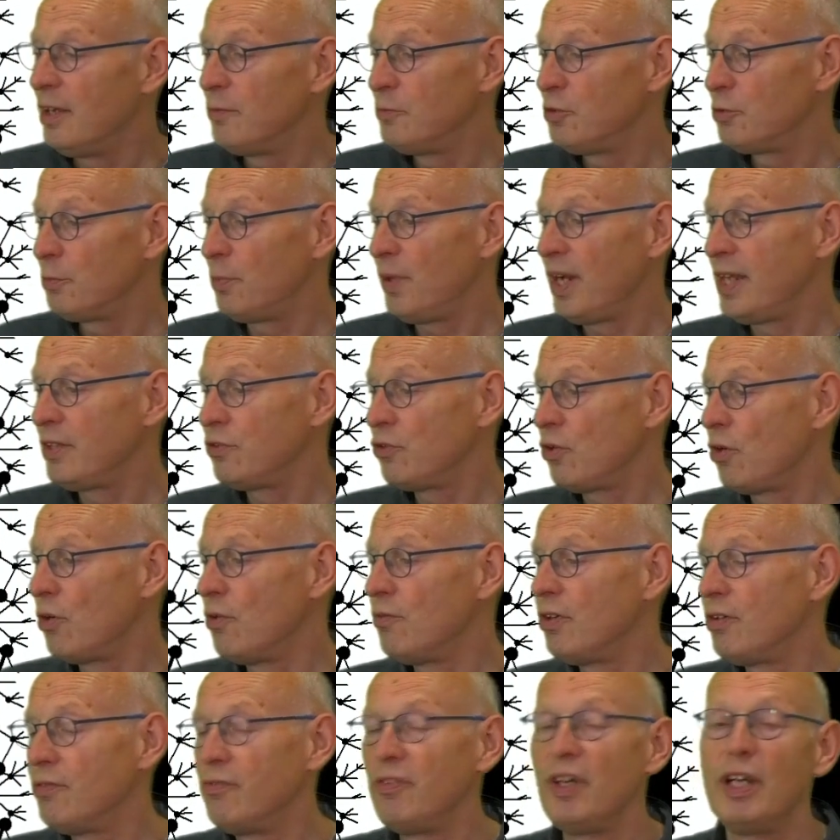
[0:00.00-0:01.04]
spread
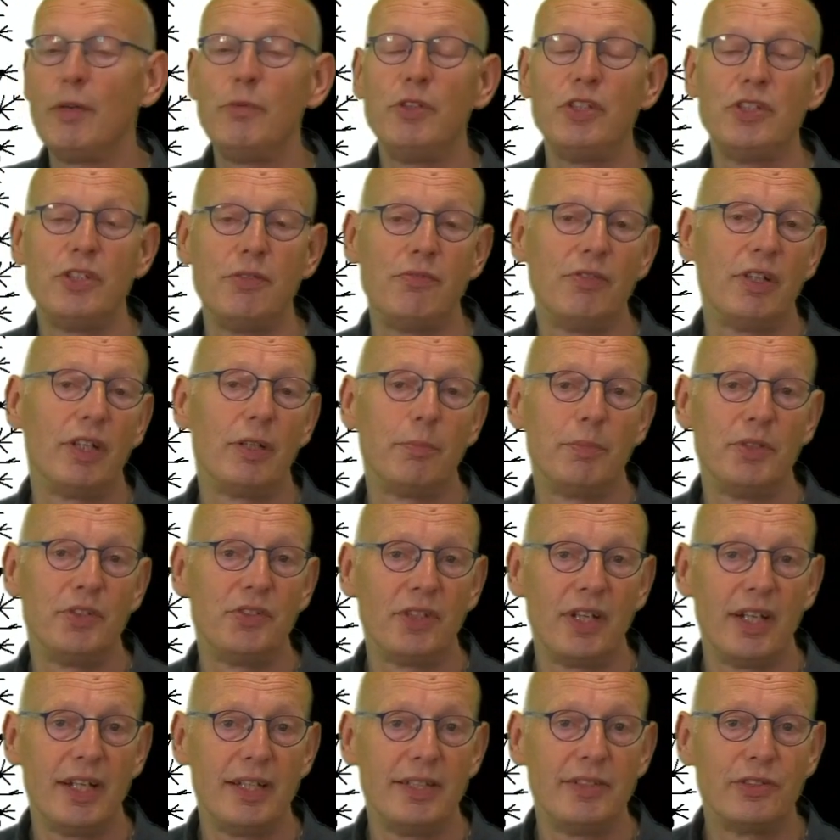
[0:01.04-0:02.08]
over the various development
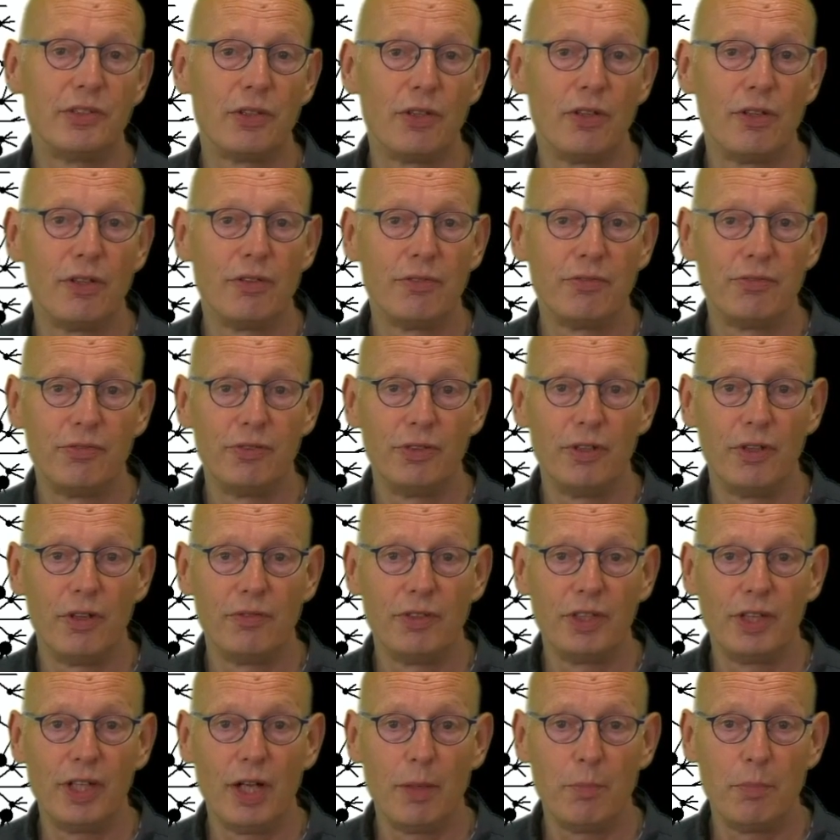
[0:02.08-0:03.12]
sites of
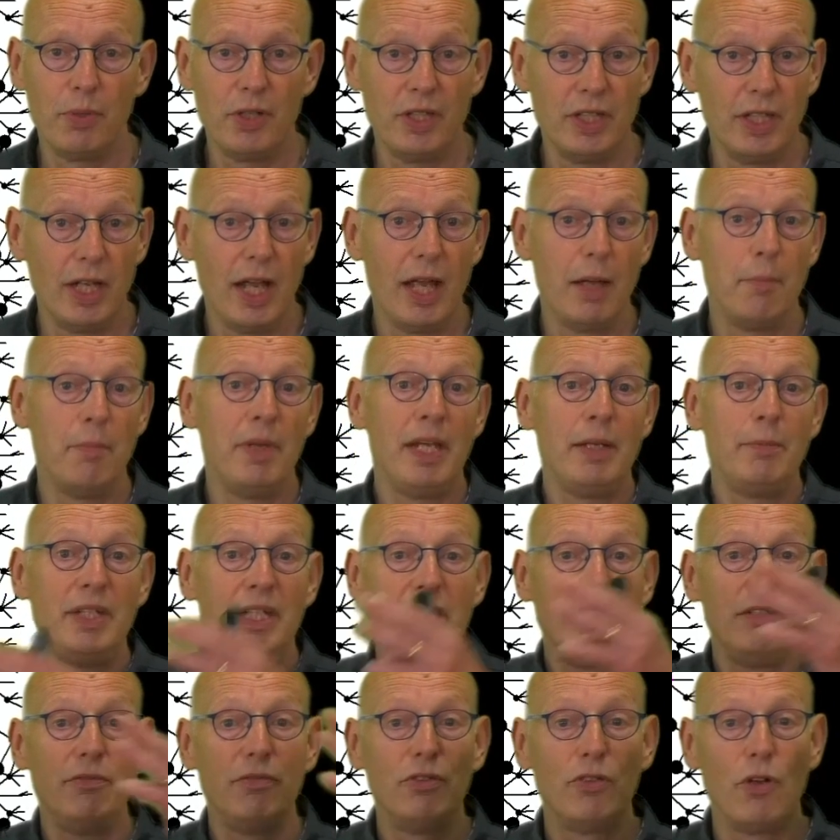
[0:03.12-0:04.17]
the company, and maybe
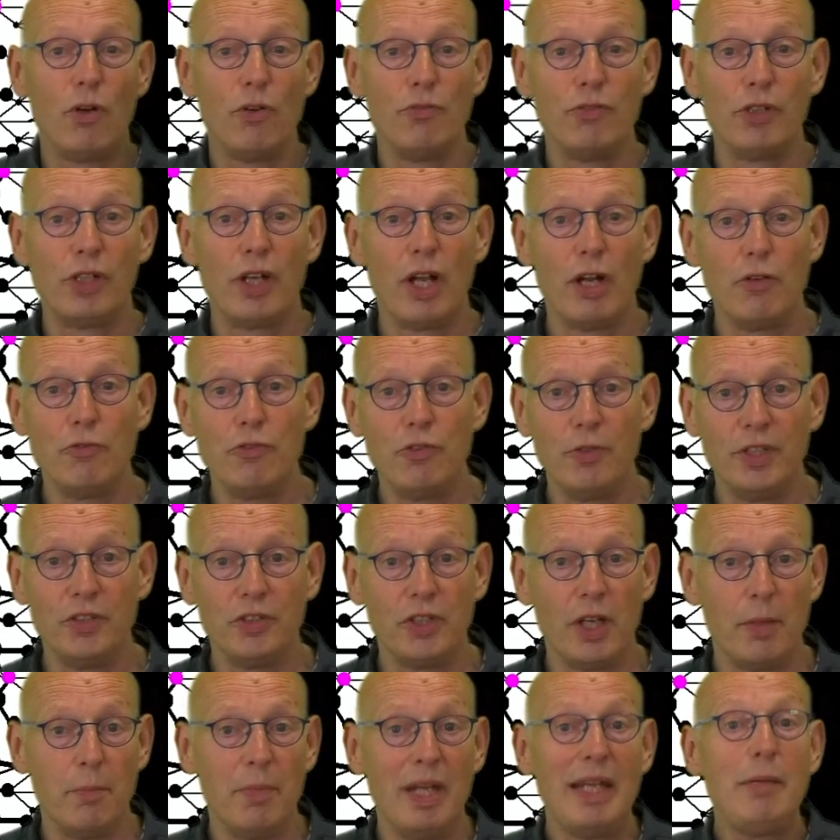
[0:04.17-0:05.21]
even over countries,
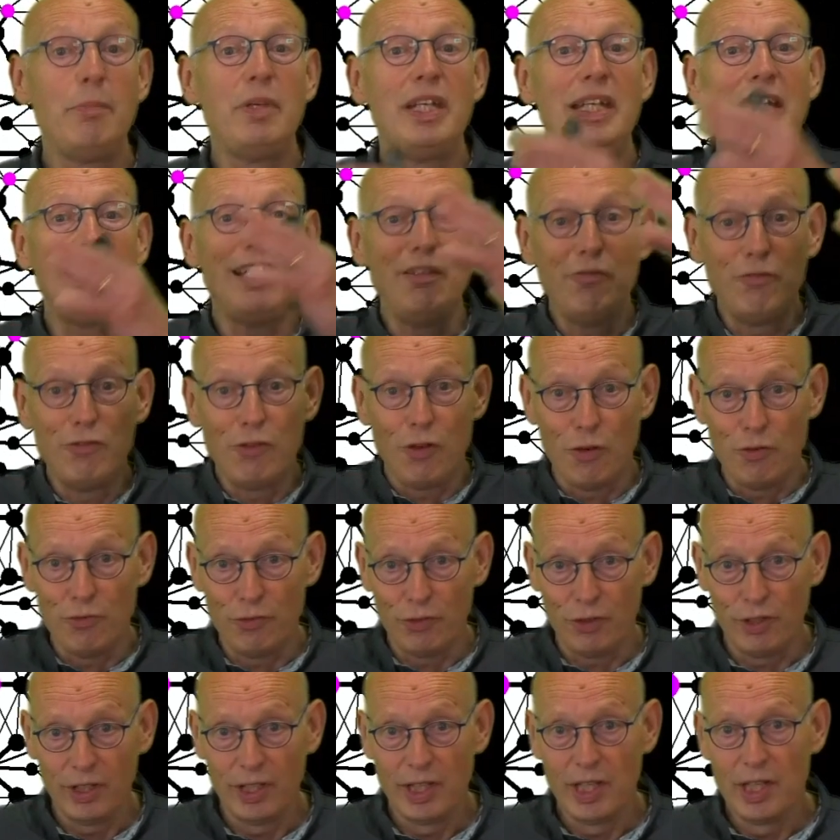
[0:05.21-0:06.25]
and maybe even
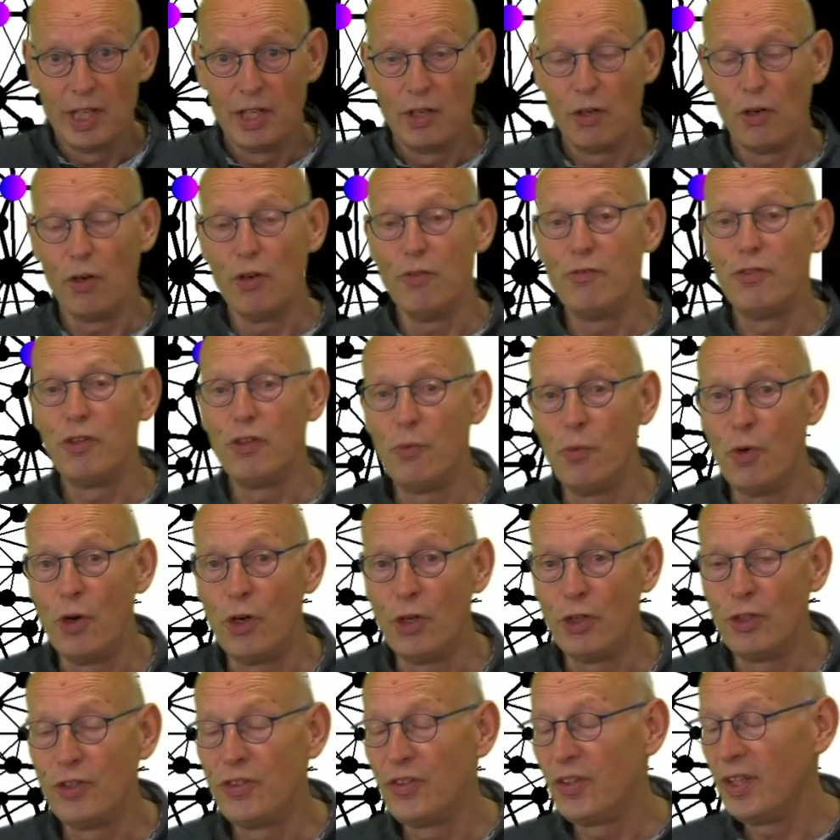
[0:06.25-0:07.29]
over the
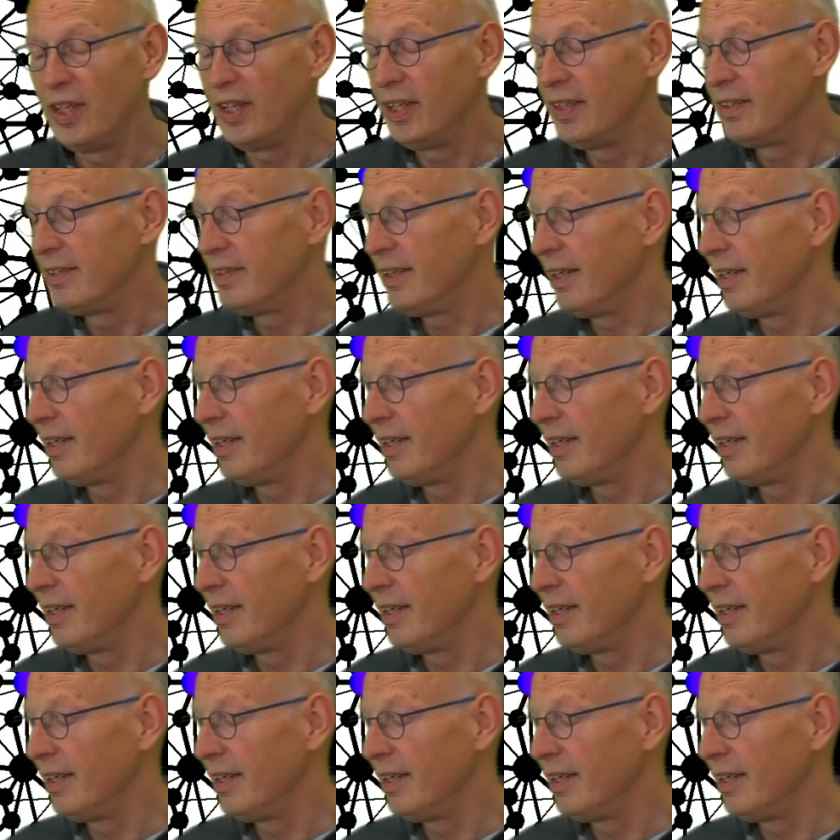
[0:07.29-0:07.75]
world and